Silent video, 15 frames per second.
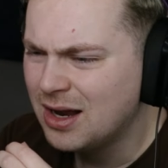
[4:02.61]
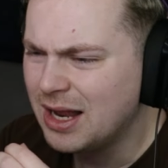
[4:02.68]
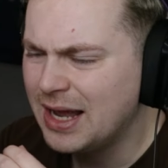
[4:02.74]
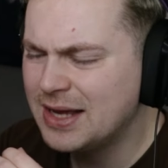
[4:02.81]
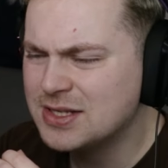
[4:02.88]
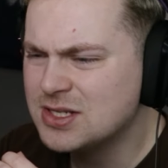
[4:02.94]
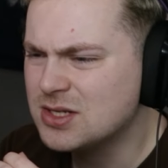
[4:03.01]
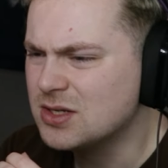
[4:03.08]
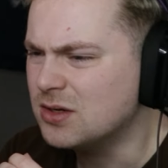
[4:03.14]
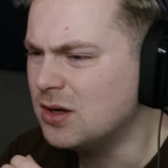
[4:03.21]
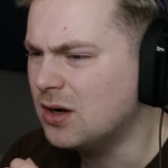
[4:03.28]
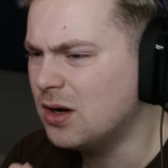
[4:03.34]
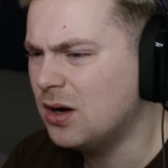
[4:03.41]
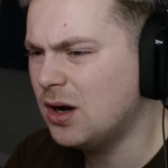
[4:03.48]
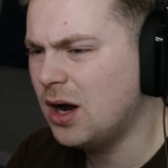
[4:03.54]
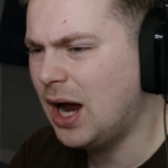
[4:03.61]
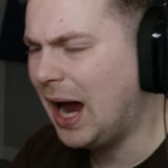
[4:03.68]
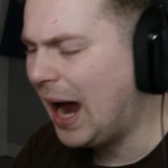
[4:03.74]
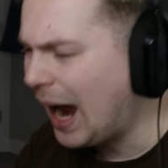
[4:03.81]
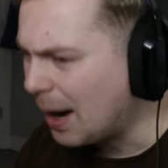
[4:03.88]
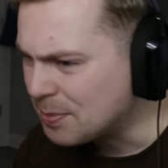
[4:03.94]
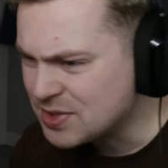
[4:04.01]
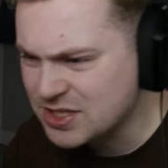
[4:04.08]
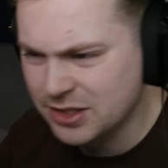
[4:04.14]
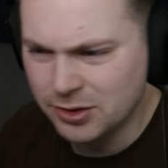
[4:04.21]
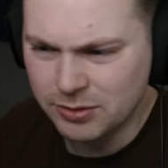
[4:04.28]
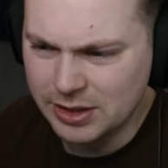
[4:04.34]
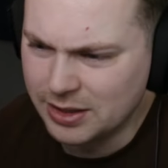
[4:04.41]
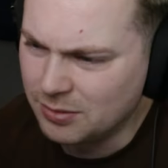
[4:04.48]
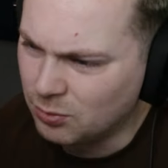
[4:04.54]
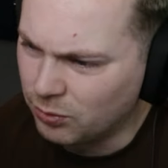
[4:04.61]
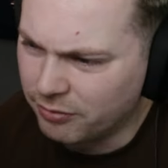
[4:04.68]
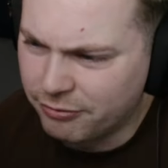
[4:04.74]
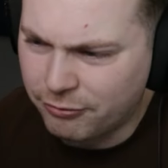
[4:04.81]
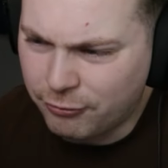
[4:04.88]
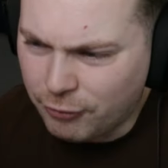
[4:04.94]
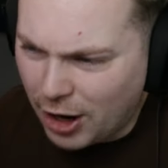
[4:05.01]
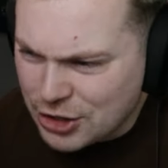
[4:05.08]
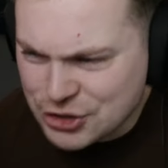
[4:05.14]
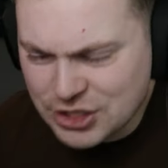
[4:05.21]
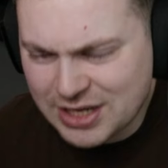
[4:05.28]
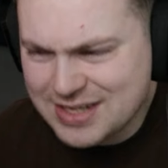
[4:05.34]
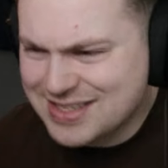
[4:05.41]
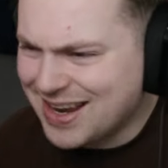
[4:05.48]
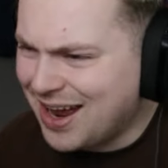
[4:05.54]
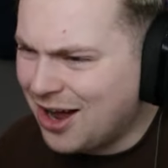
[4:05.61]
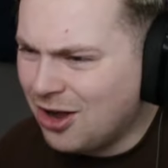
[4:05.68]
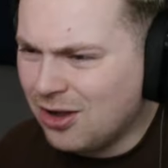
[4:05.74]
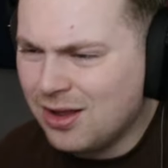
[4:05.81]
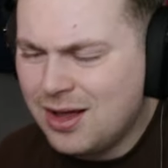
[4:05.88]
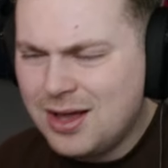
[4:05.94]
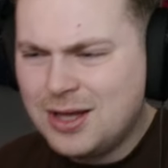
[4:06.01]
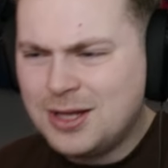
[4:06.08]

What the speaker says: It's absolutely refreshing as hell.